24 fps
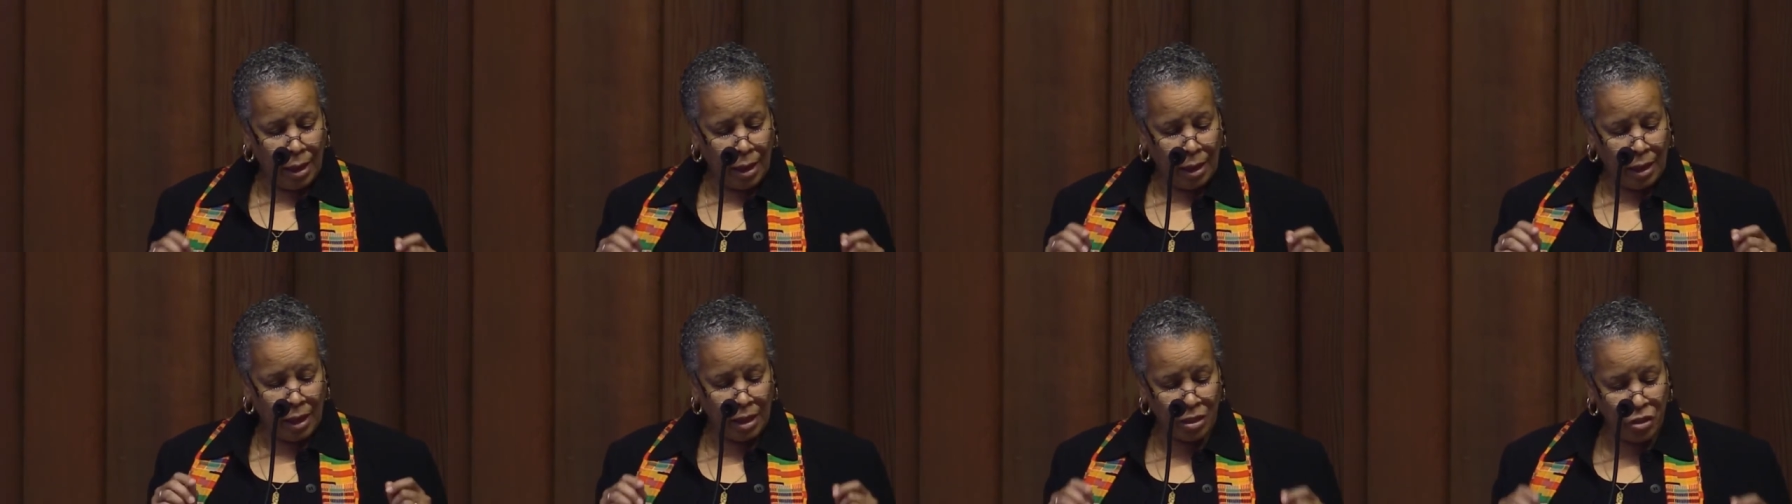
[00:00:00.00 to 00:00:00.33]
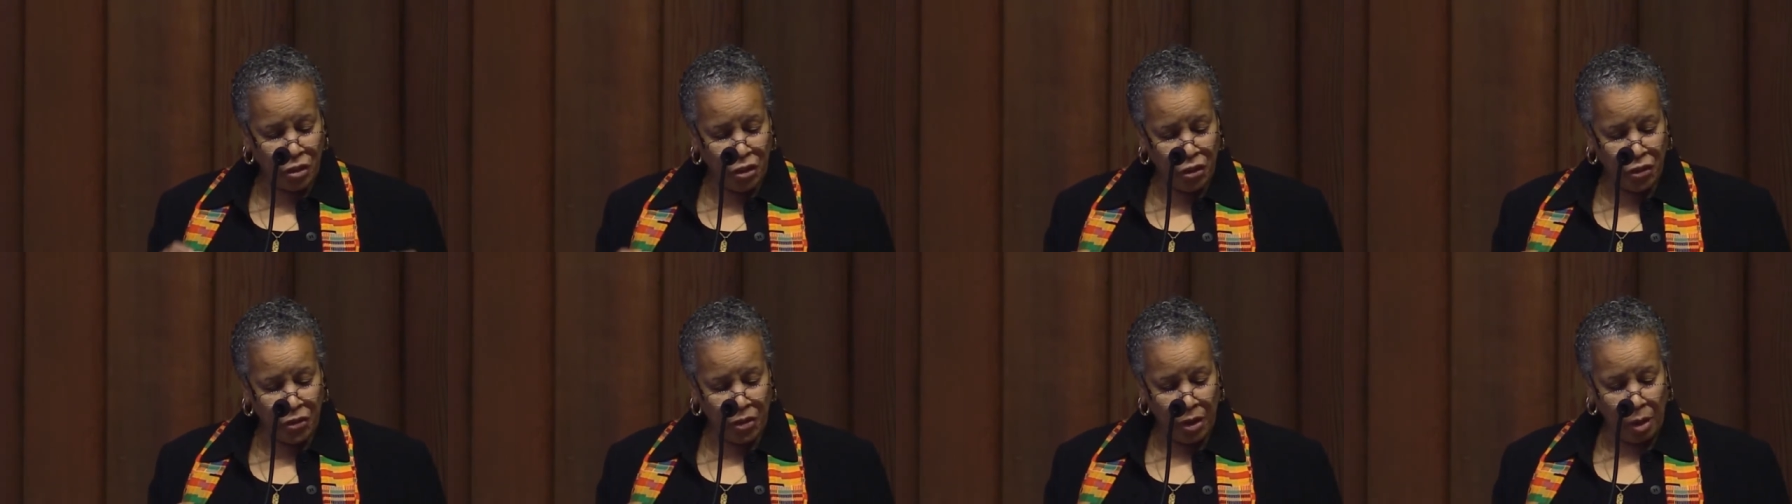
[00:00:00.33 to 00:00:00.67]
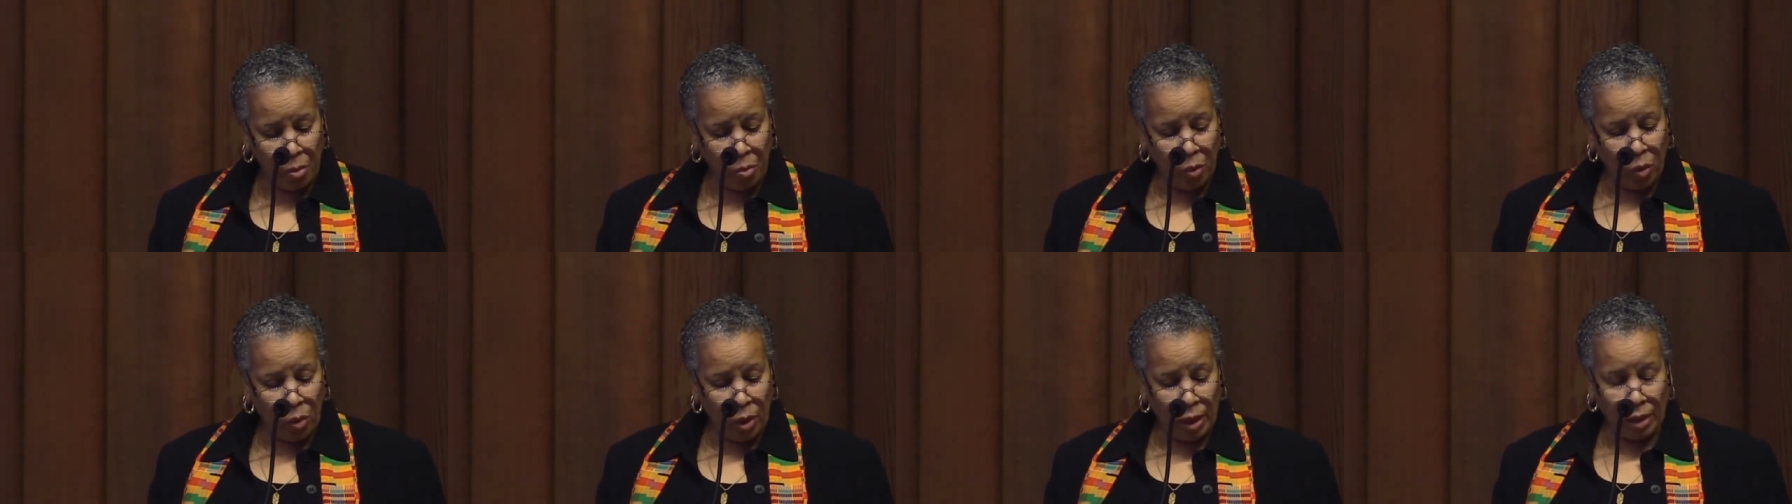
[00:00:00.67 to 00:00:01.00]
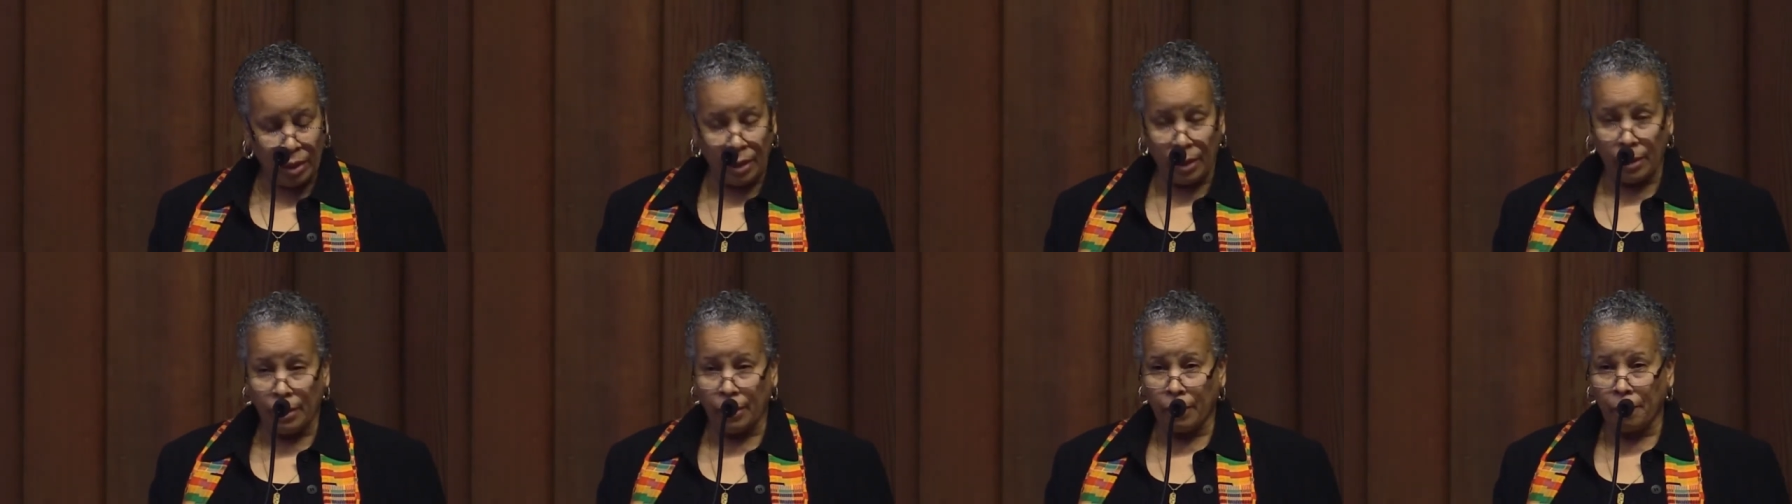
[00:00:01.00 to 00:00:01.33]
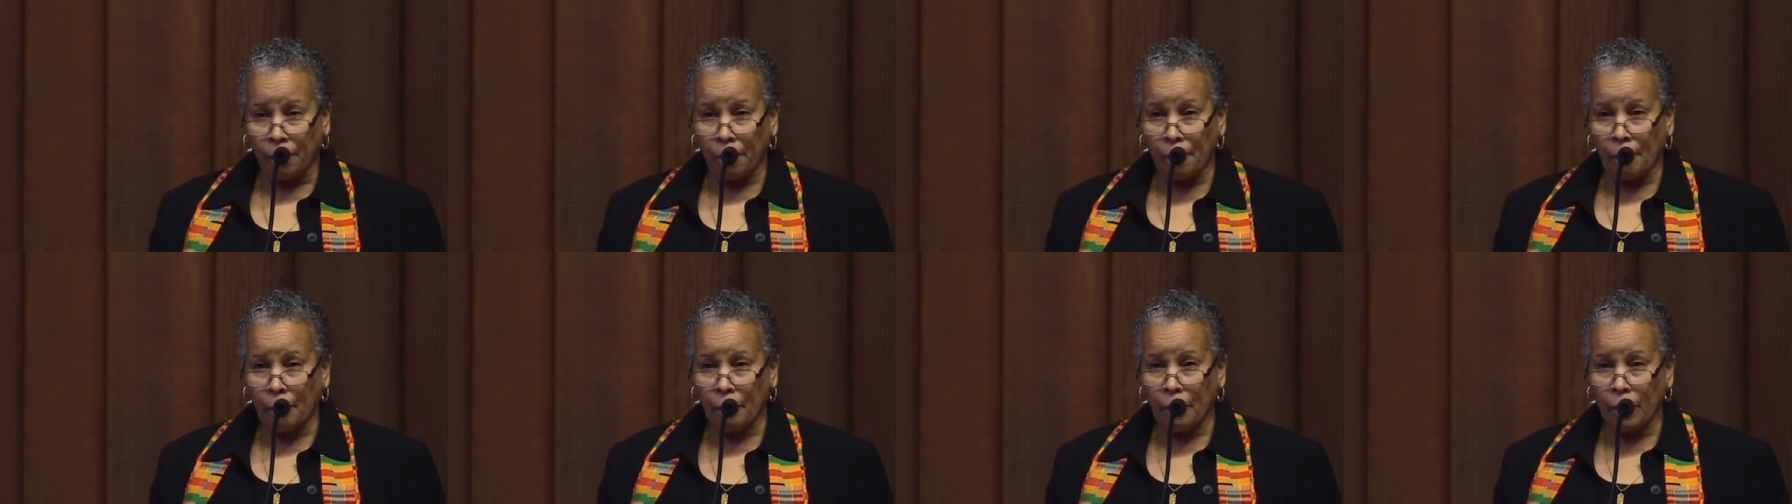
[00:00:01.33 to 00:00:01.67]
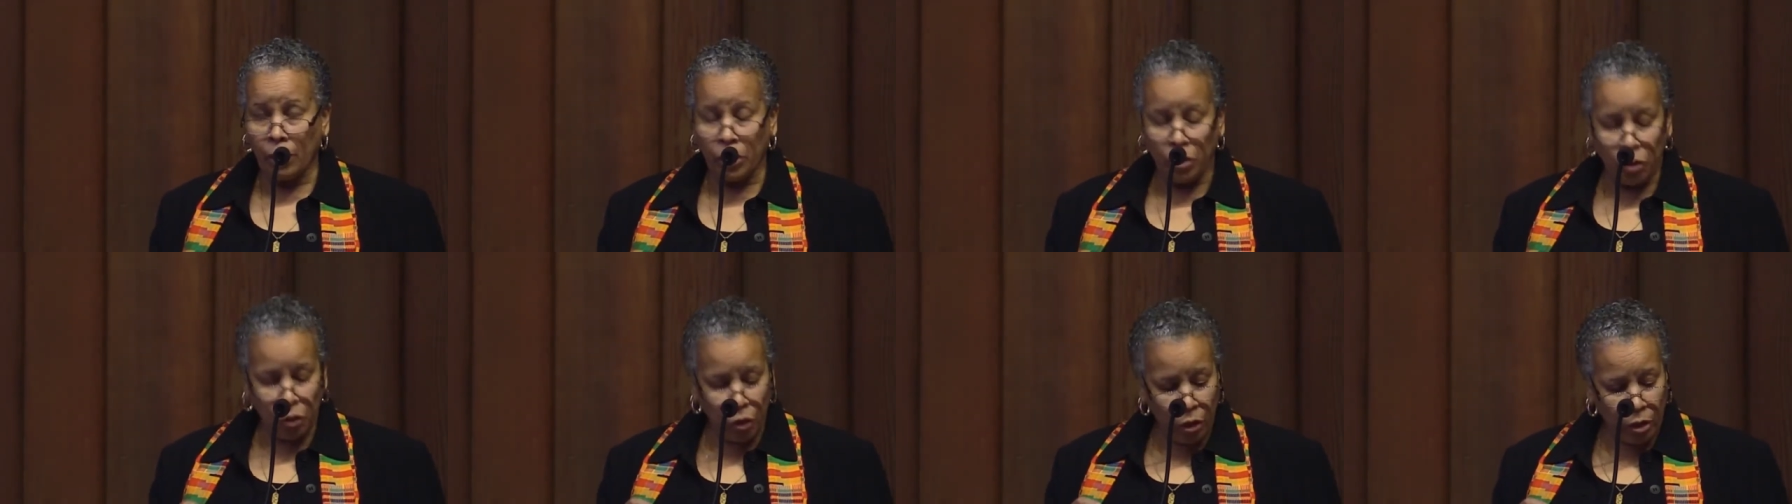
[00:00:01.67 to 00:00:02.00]
In some way,
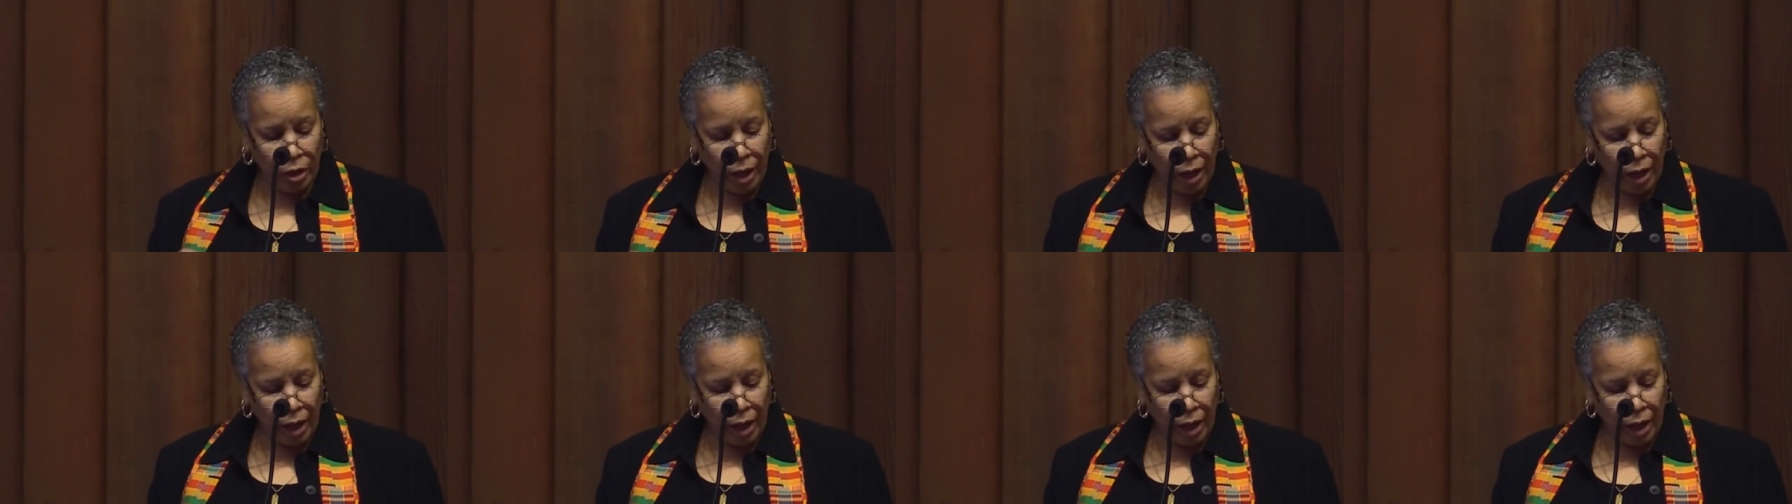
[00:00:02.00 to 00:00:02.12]
your